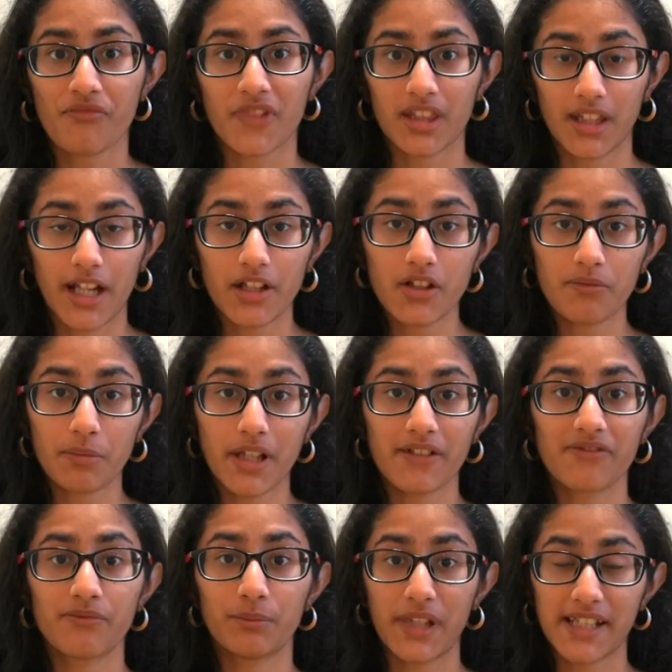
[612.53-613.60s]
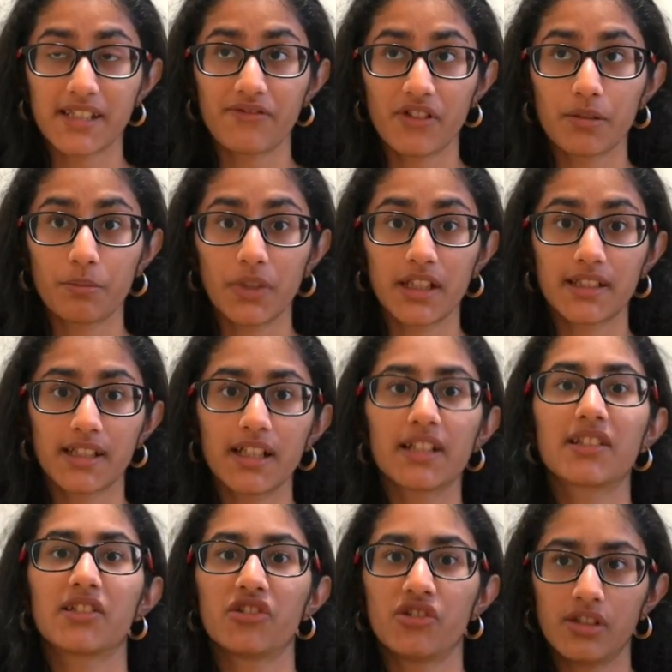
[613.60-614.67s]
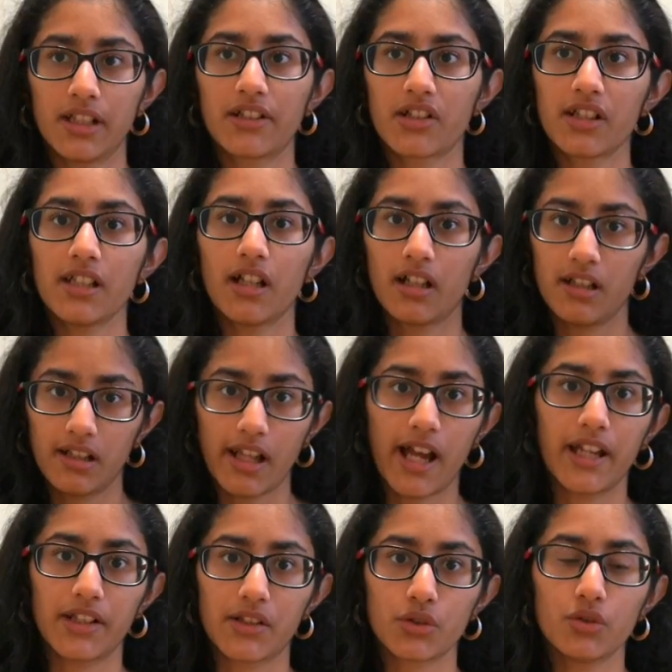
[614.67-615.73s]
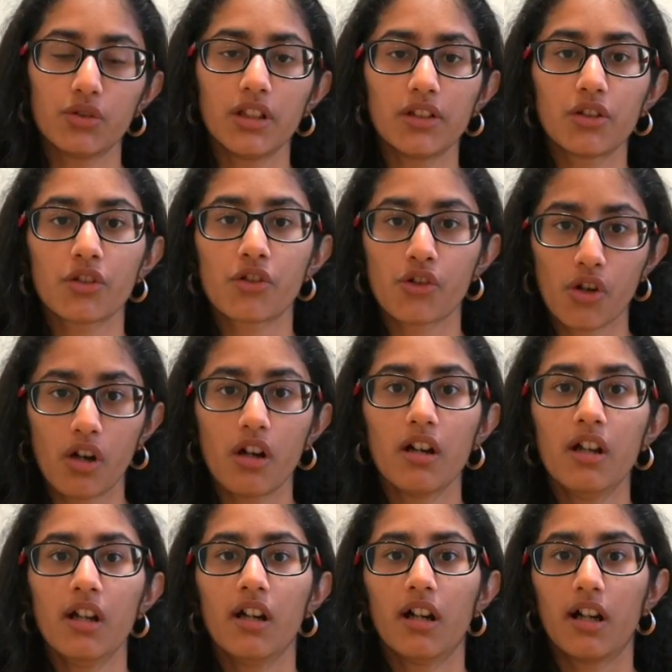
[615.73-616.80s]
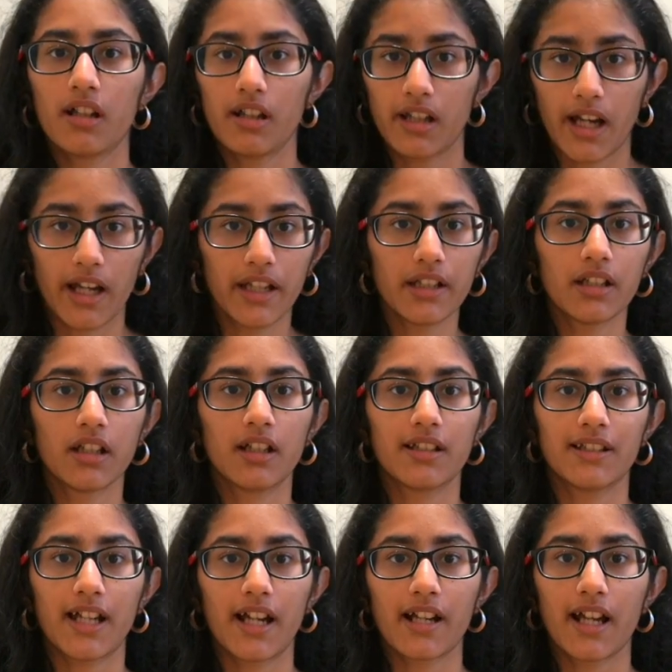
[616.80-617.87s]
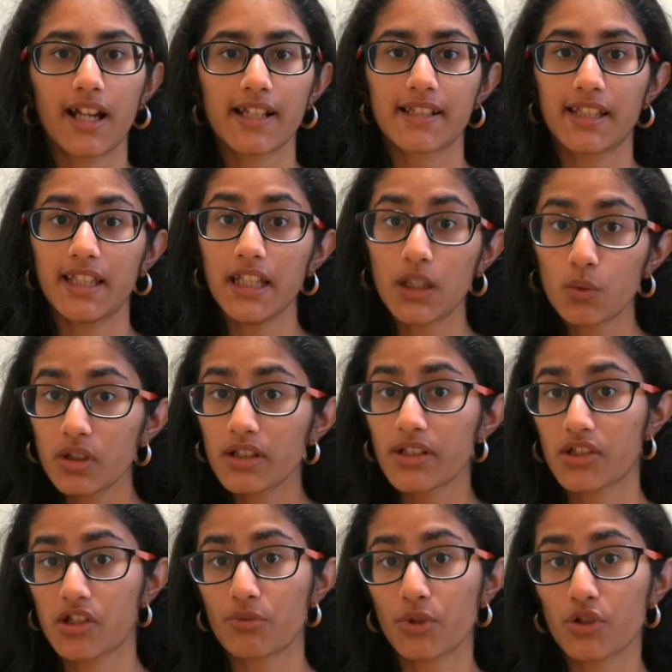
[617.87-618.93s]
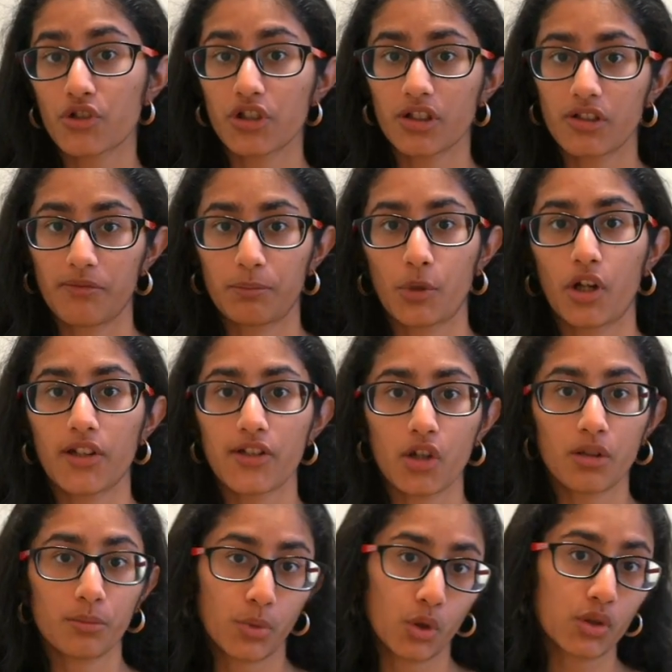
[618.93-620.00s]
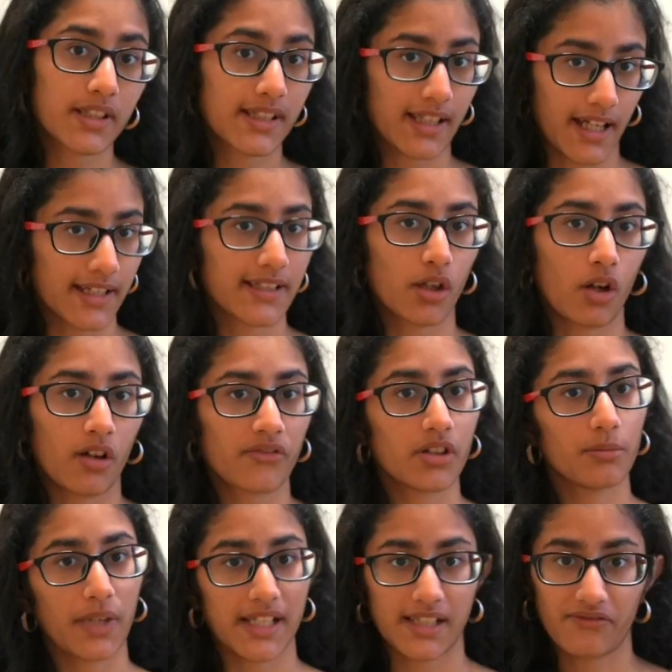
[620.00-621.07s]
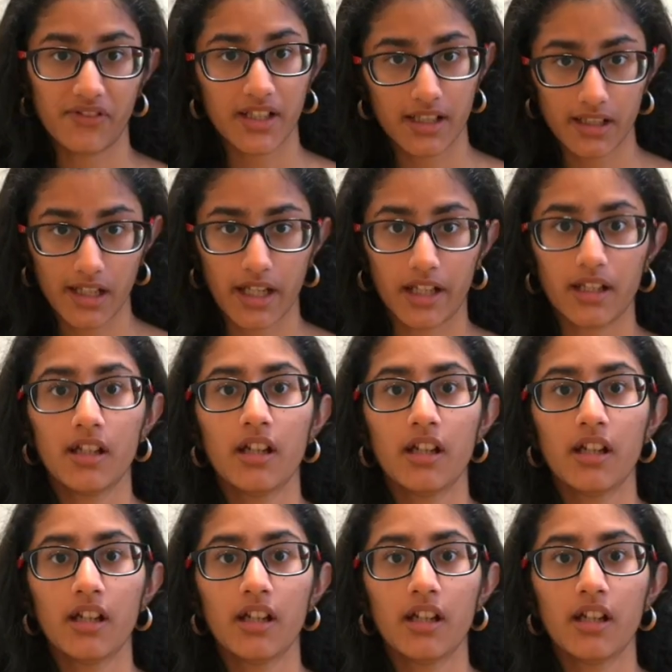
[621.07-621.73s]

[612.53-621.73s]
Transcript: Line of best fit means that it's literally a line. So you need to draw a line that has equal distribution of points on both sides of the best fit line.